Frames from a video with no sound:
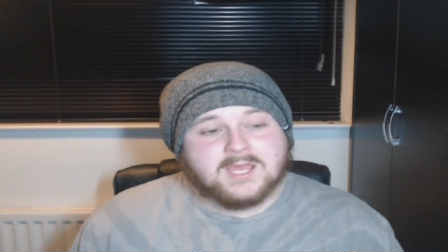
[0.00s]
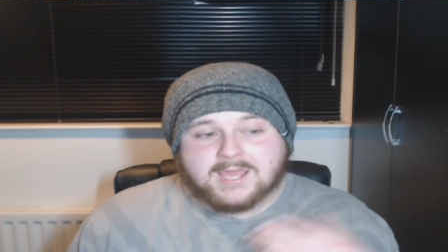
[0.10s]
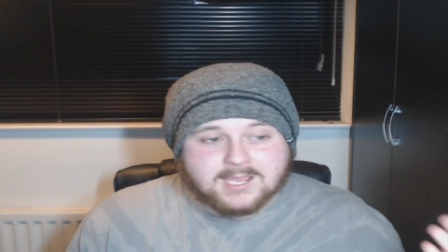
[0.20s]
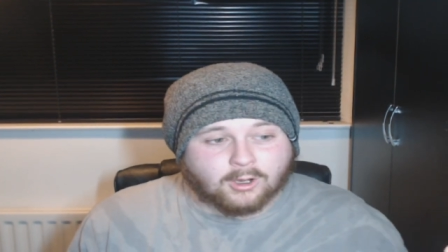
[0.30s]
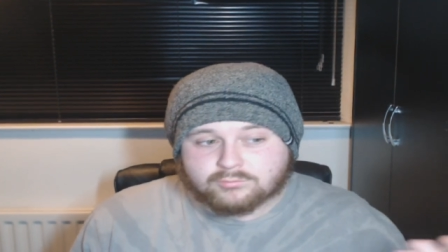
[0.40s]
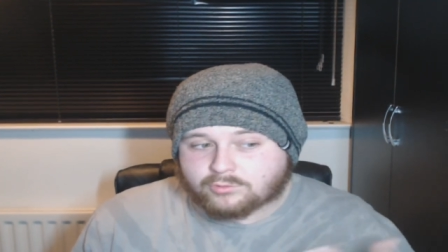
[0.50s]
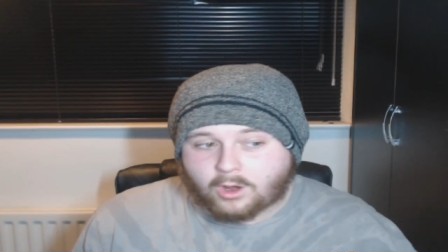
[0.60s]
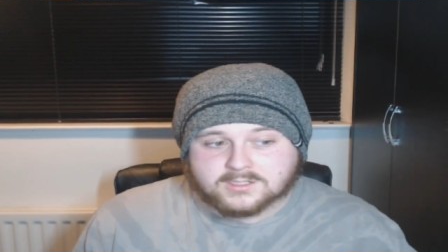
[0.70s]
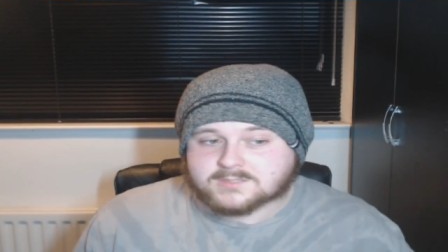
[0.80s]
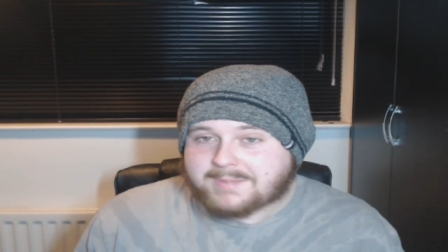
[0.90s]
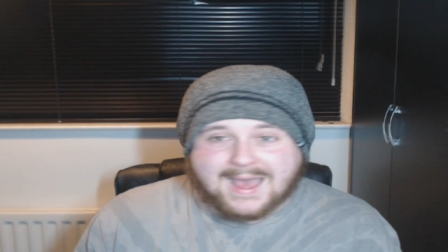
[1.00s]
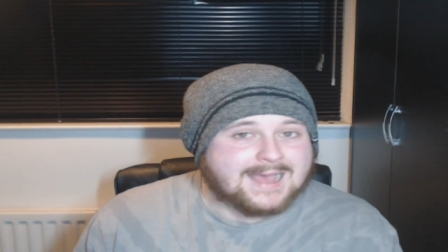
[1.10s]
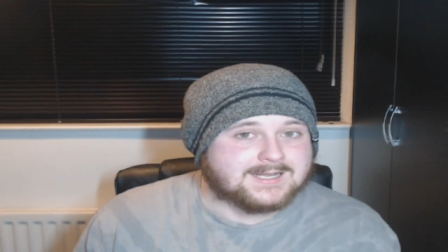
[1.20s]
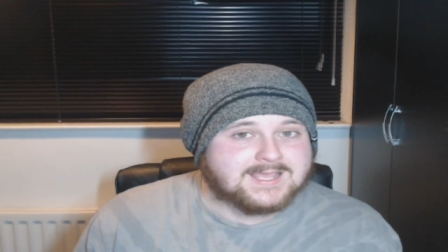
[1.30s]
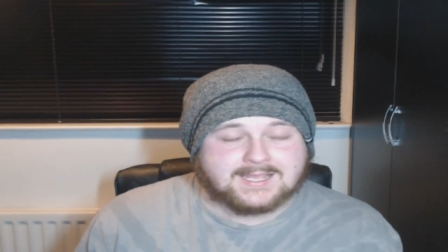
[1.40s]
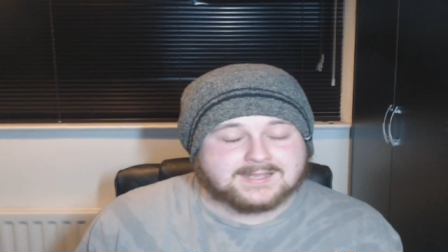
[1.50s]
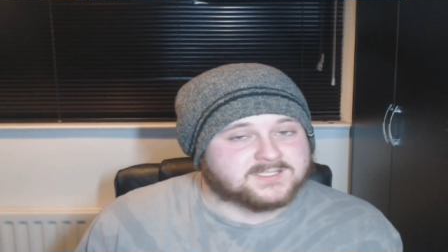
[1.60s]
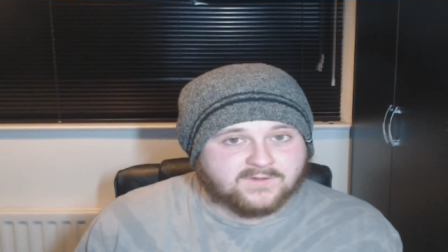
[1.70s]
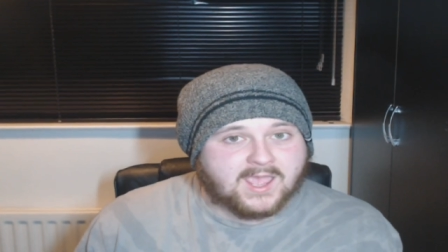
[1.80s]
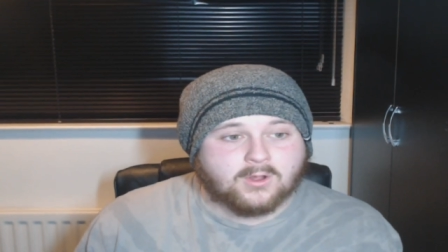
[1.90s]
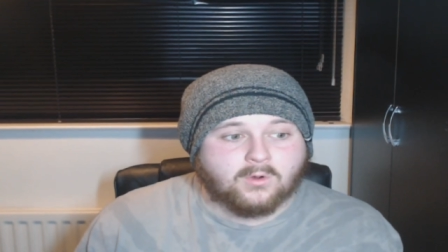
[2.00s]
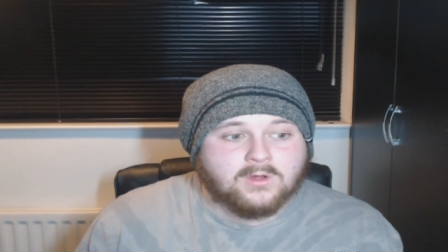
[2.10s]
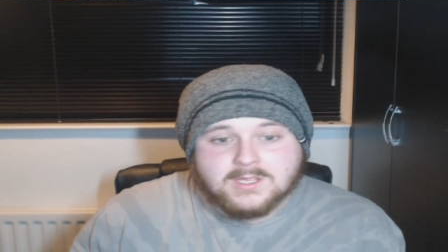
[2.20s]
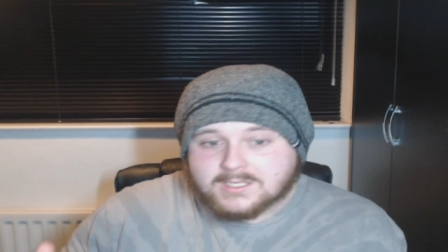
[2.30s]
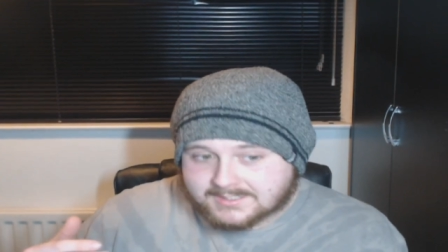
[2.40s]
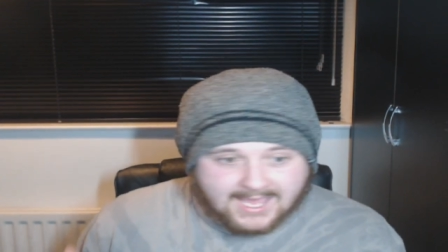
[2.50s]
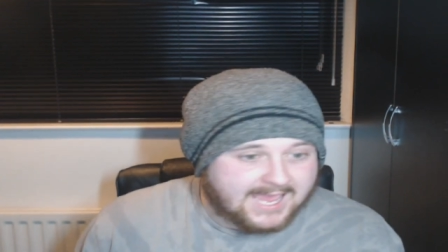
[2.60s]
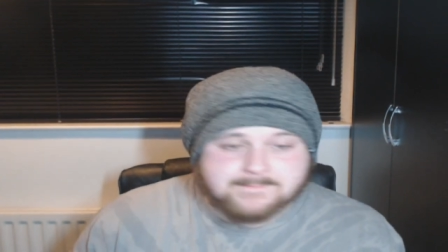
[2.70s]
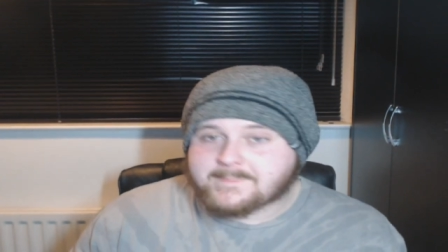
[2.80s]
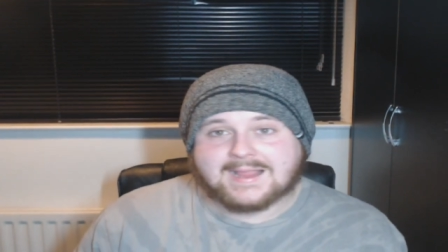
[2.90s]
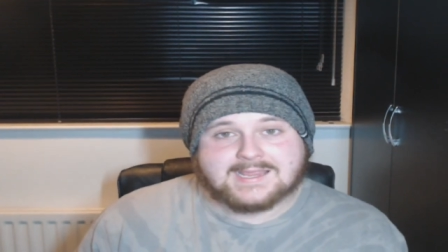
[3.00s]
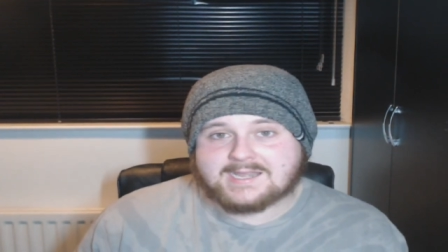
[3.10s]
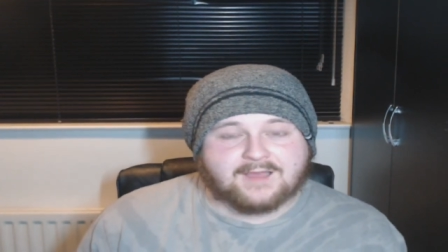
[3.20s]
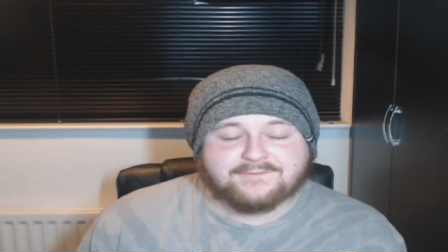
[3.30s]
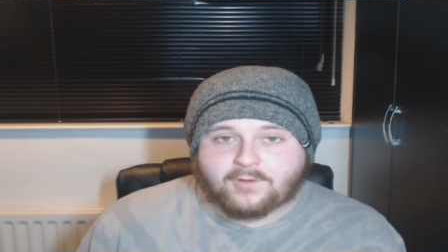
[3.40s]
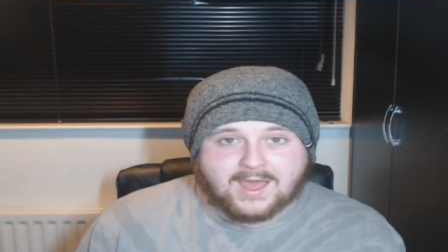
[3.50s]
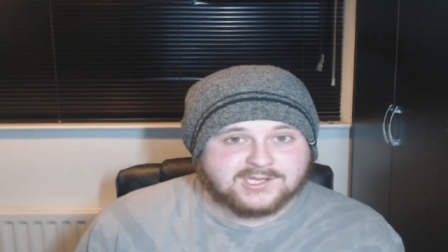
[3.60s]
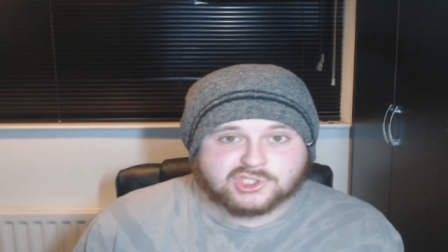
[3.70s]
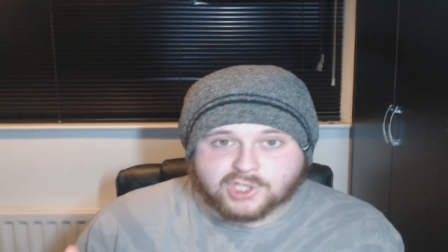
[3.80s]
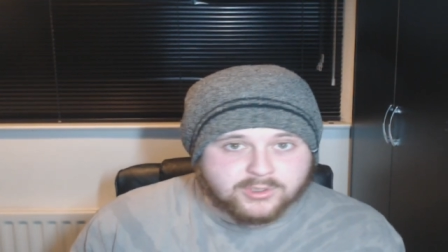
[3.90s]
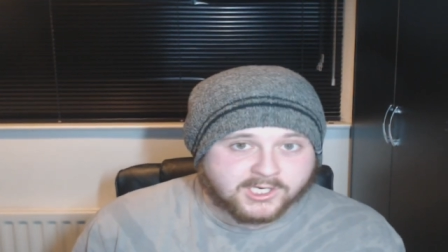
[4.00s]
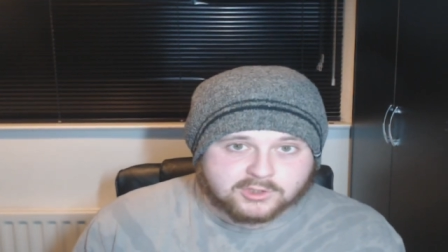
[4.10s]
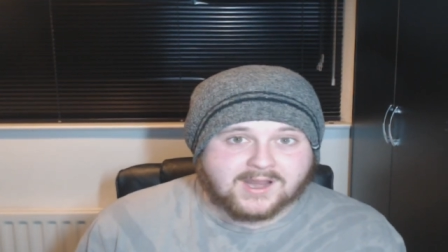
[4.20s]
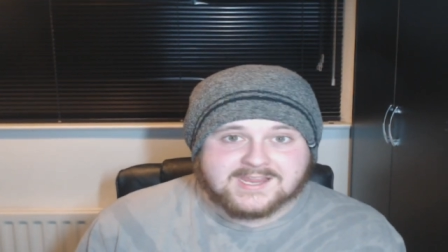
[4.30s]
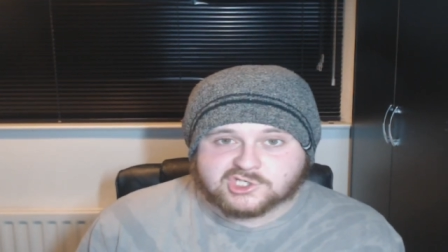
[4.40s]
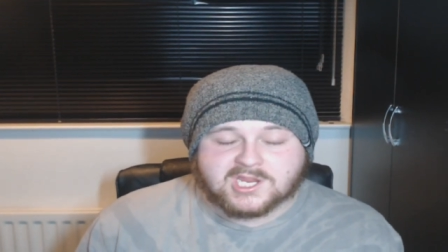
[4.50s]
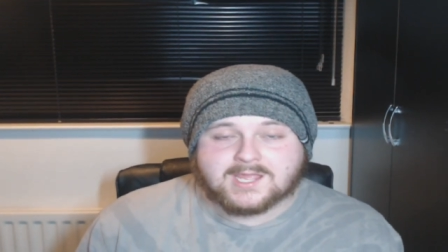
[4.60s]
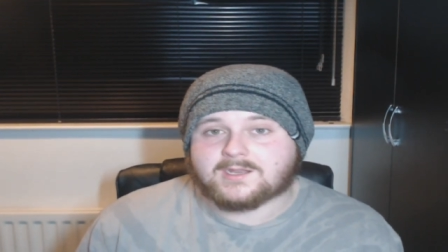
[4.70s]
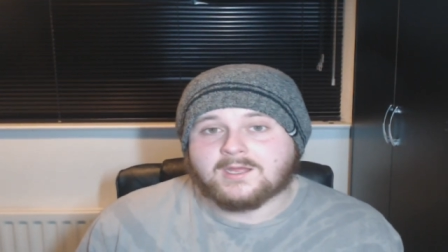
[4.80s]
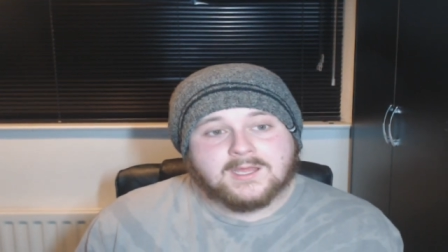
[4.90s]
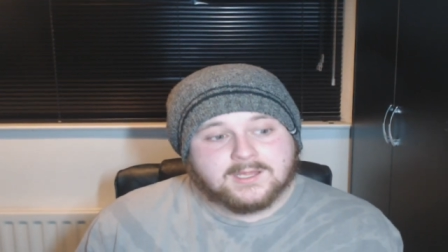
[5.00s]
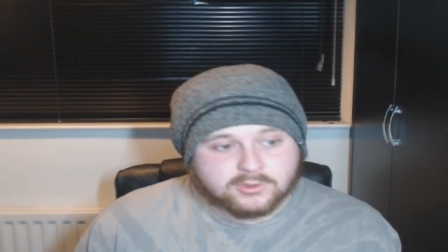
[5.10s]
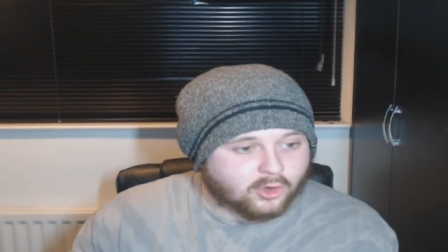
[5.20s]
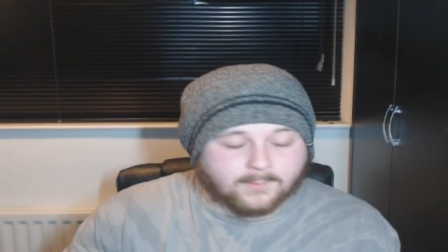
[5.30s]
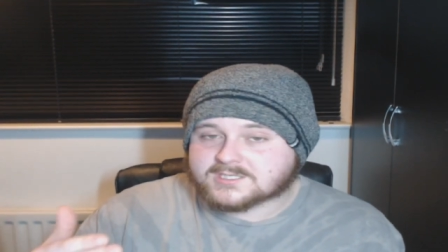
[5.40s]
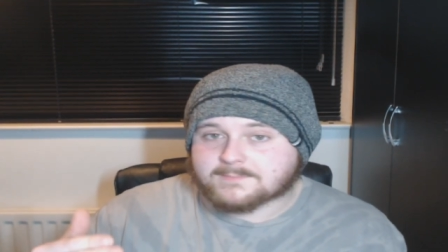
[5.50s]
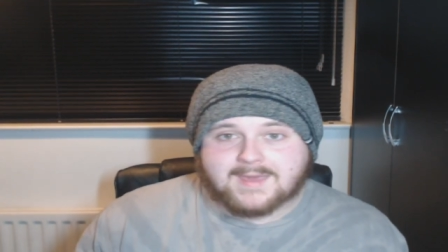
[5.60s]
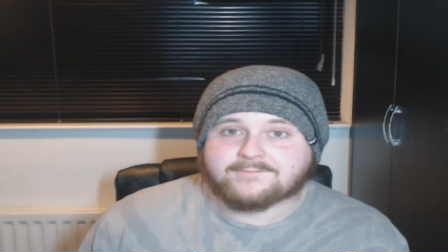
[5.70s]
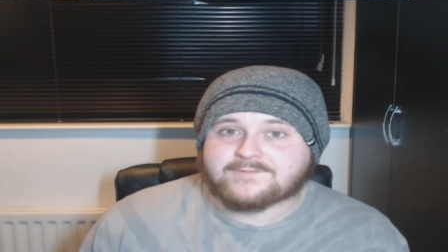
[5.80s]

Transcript: He got rocked badly against Vale came back in that fight, showed a great chin, dropped Matt